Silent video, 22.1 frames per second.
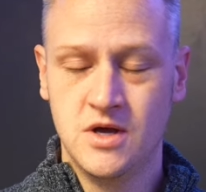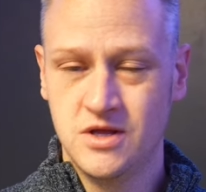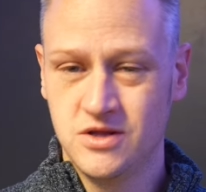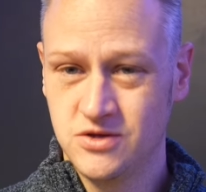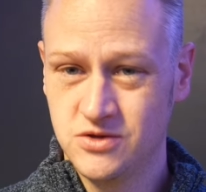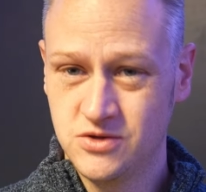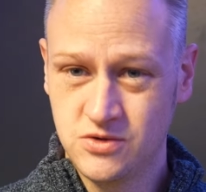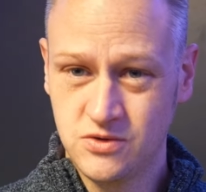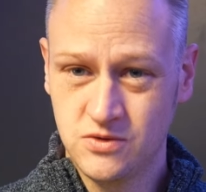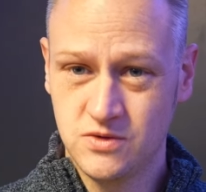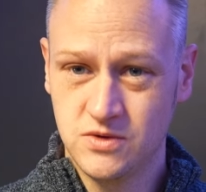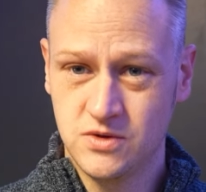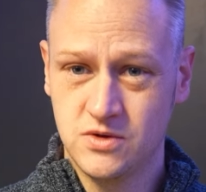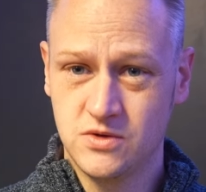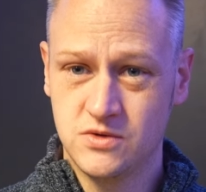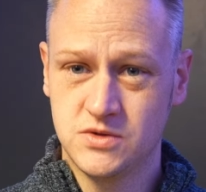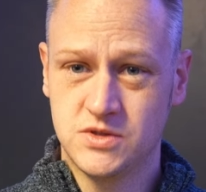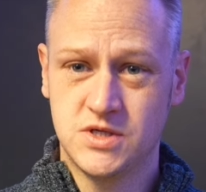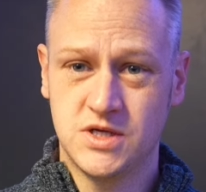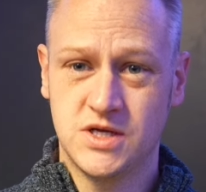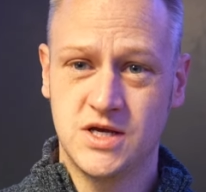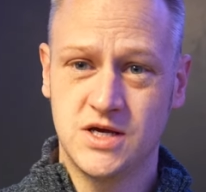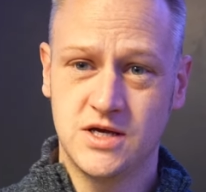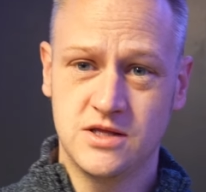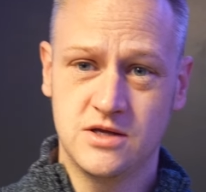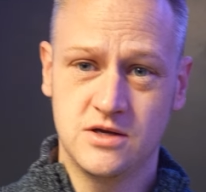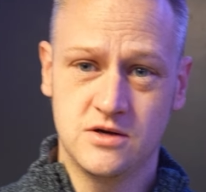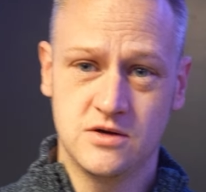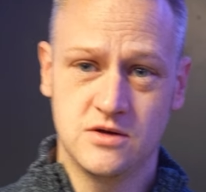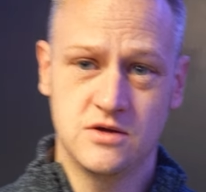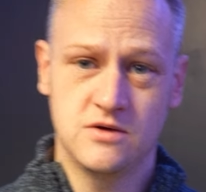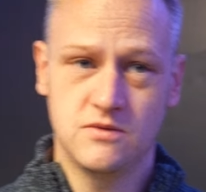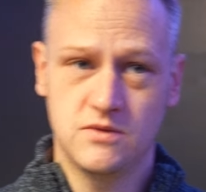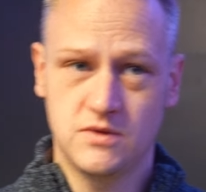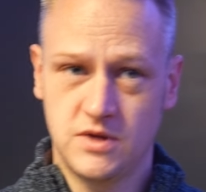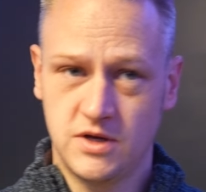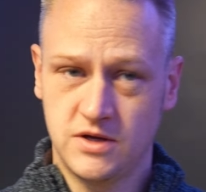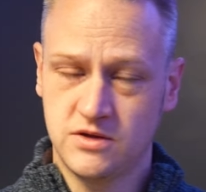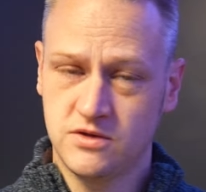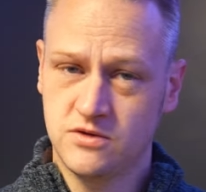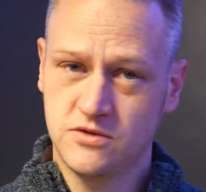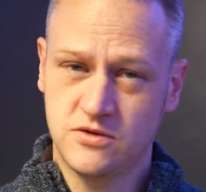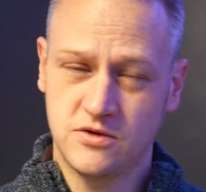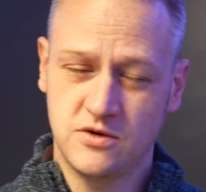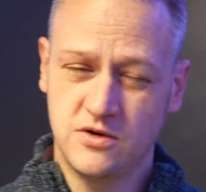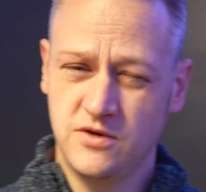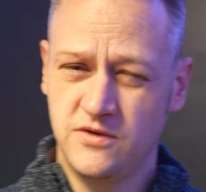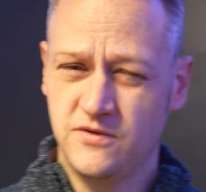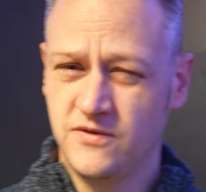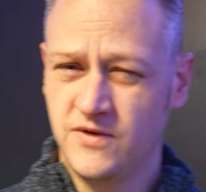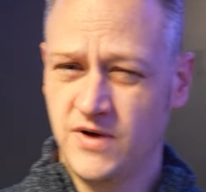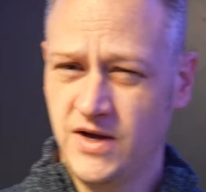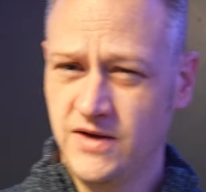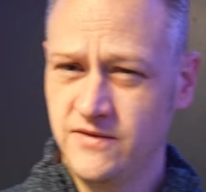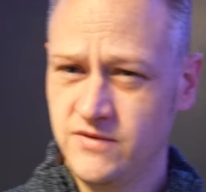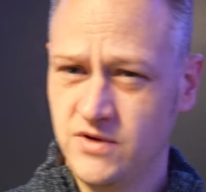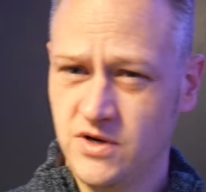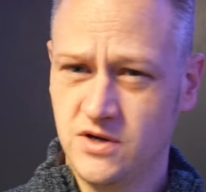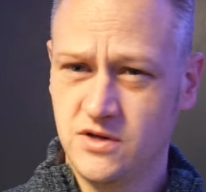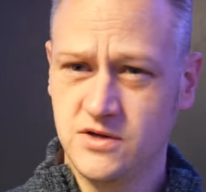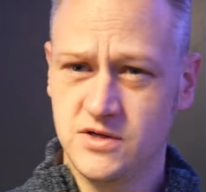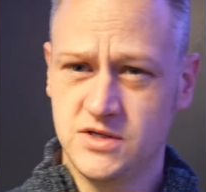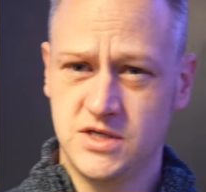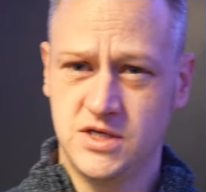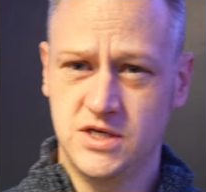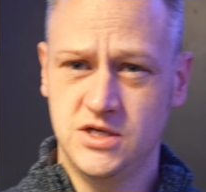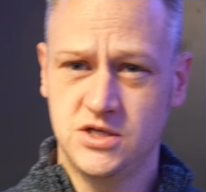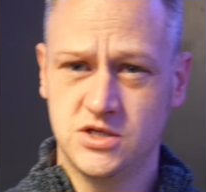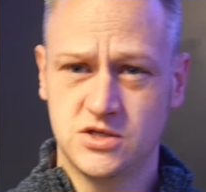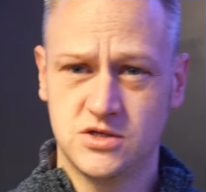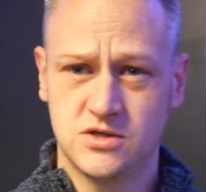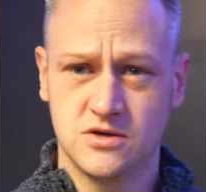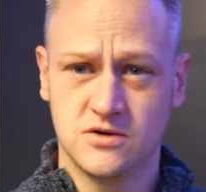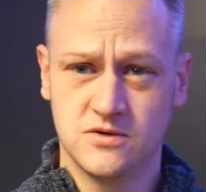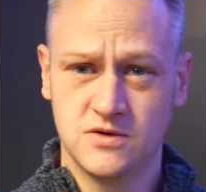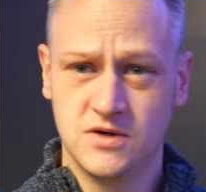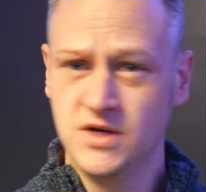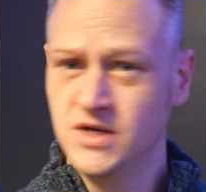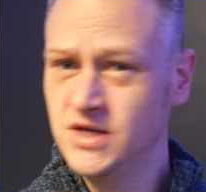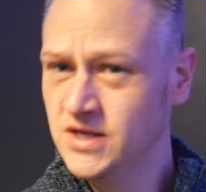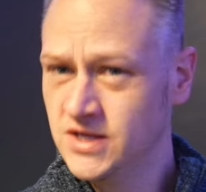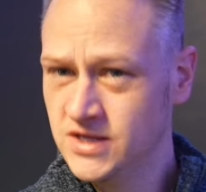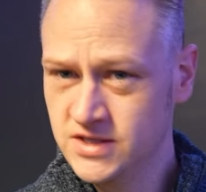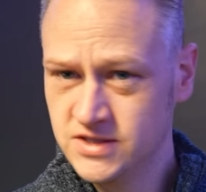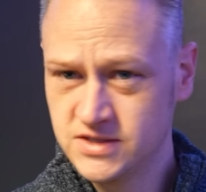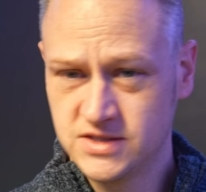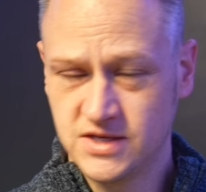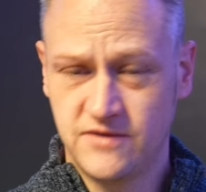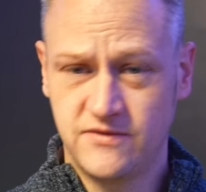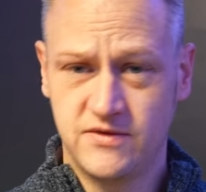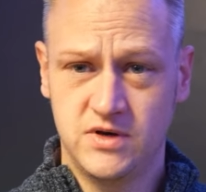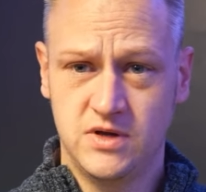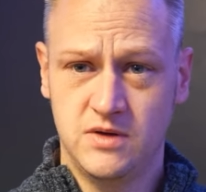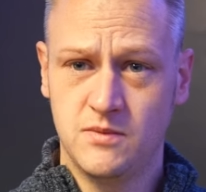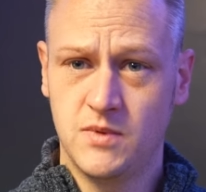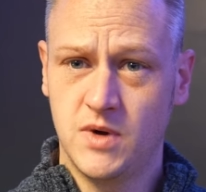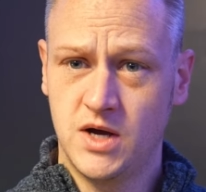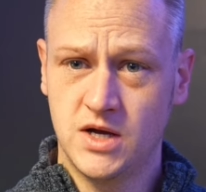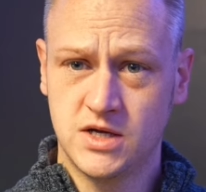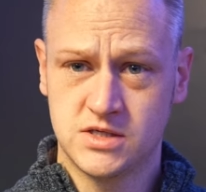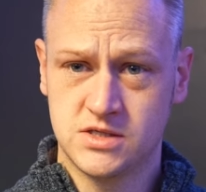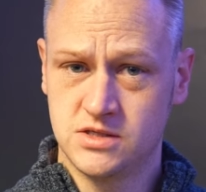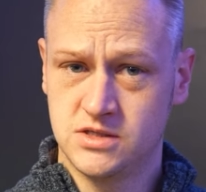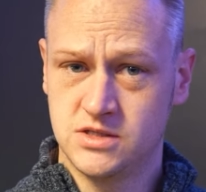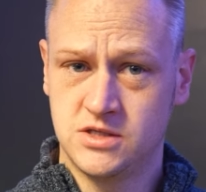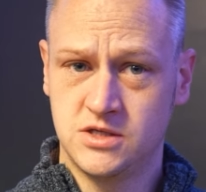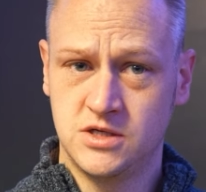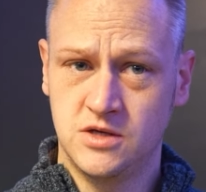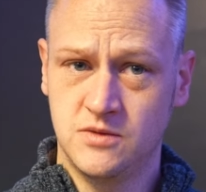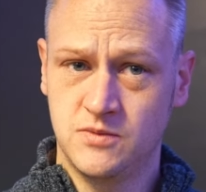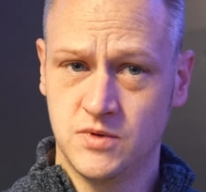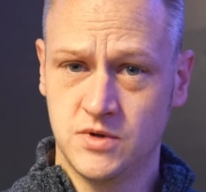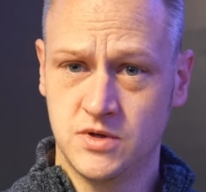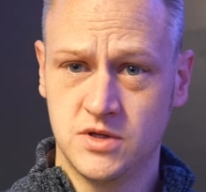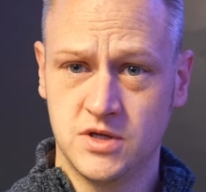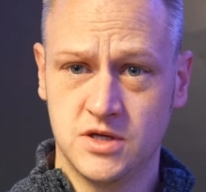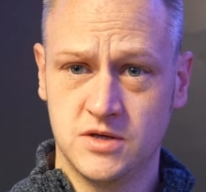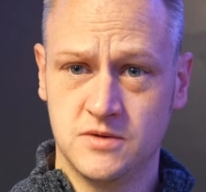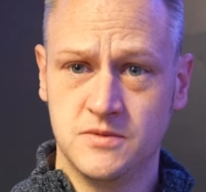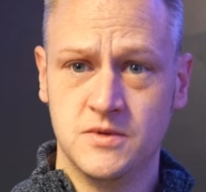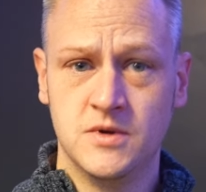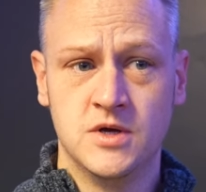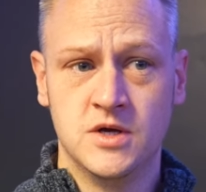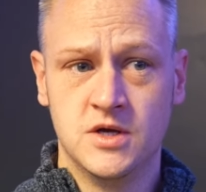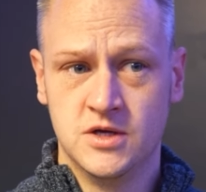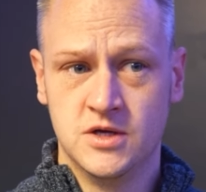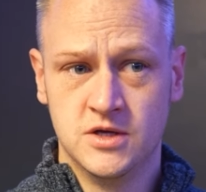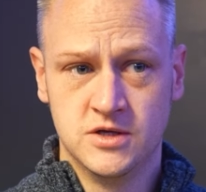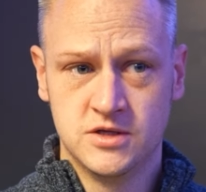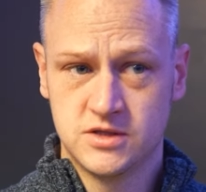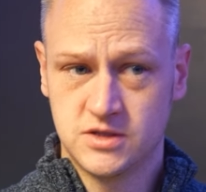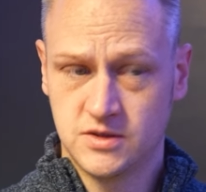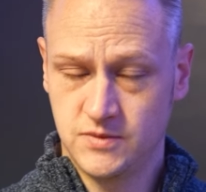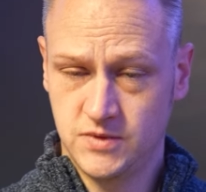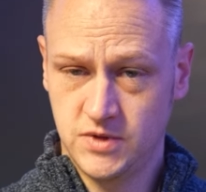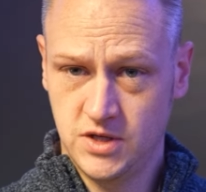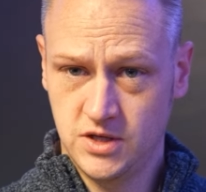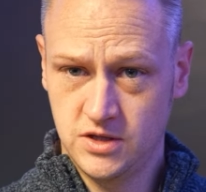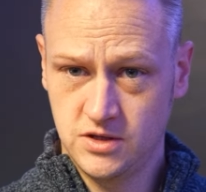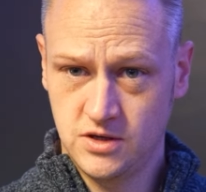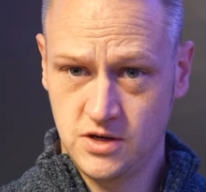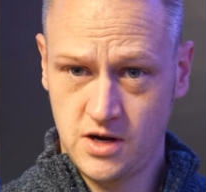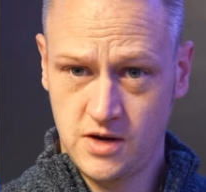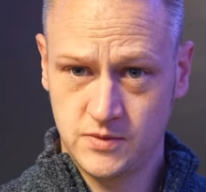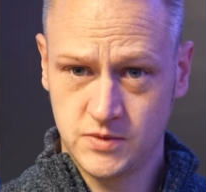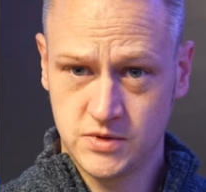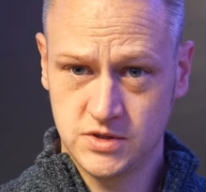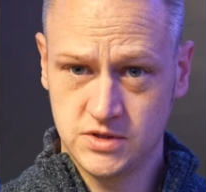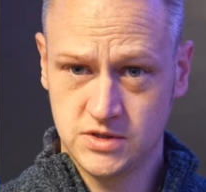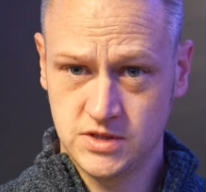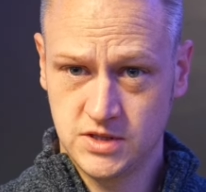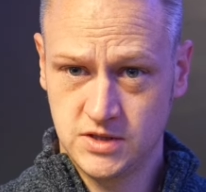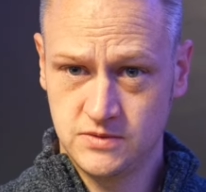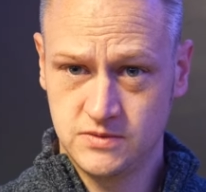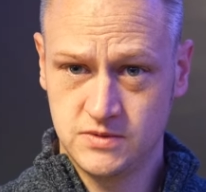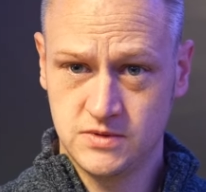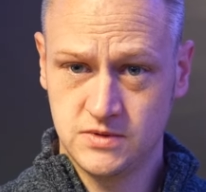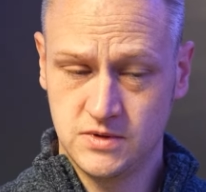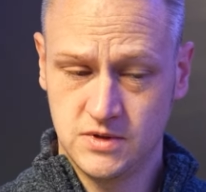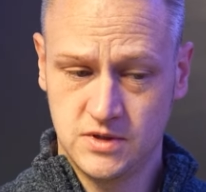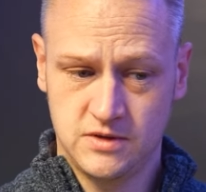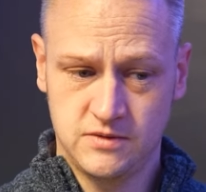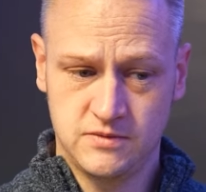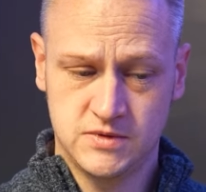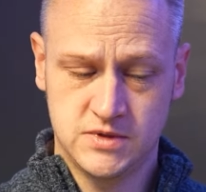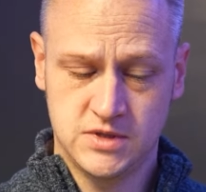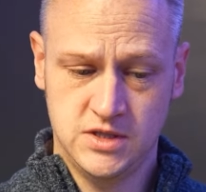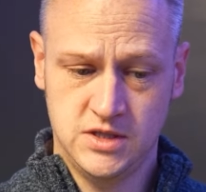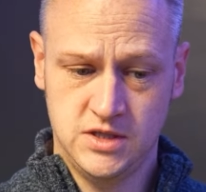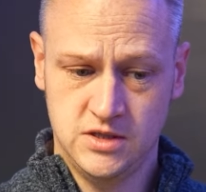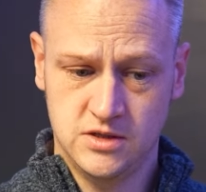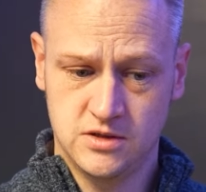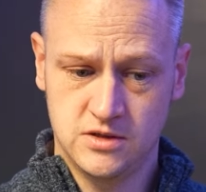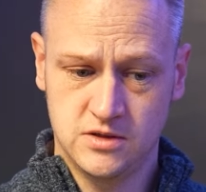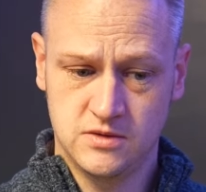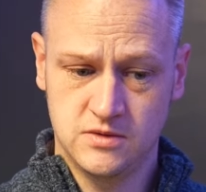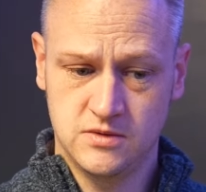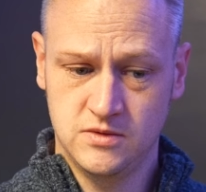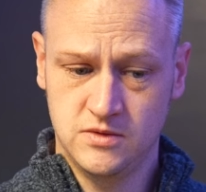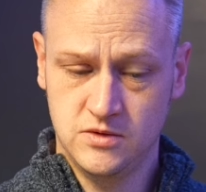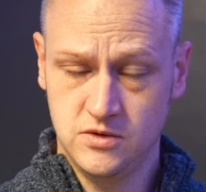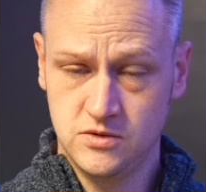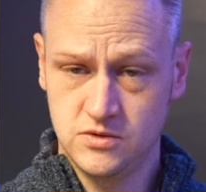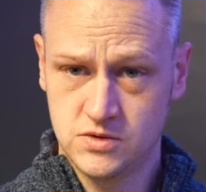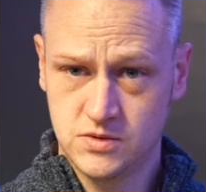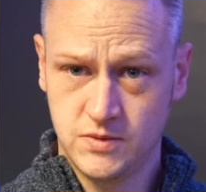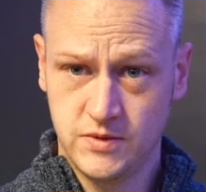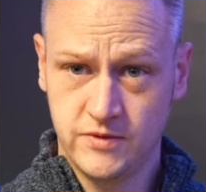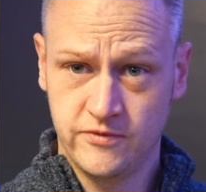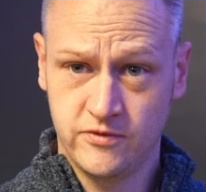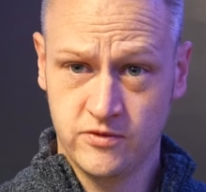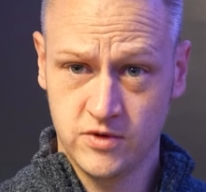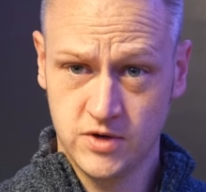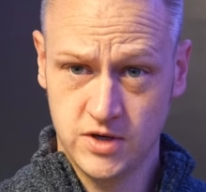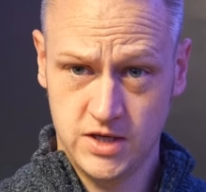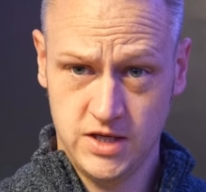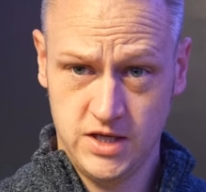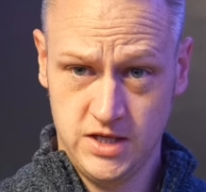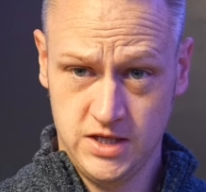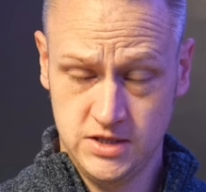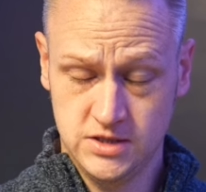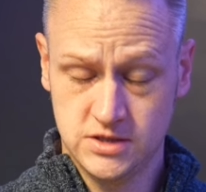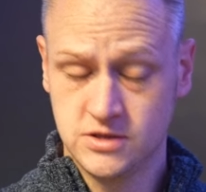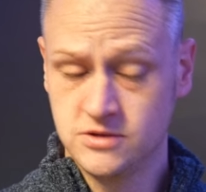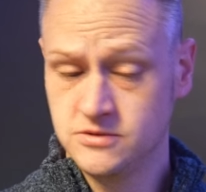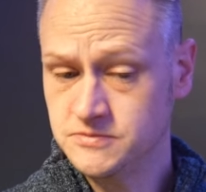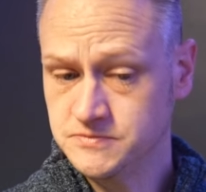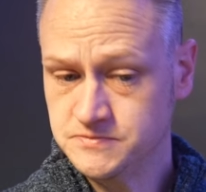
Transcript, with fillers: The two of those together, they were like thirty-five dollars each, so seventy bucks. It's cheaper than some of the other options I've, I've seen and used before, and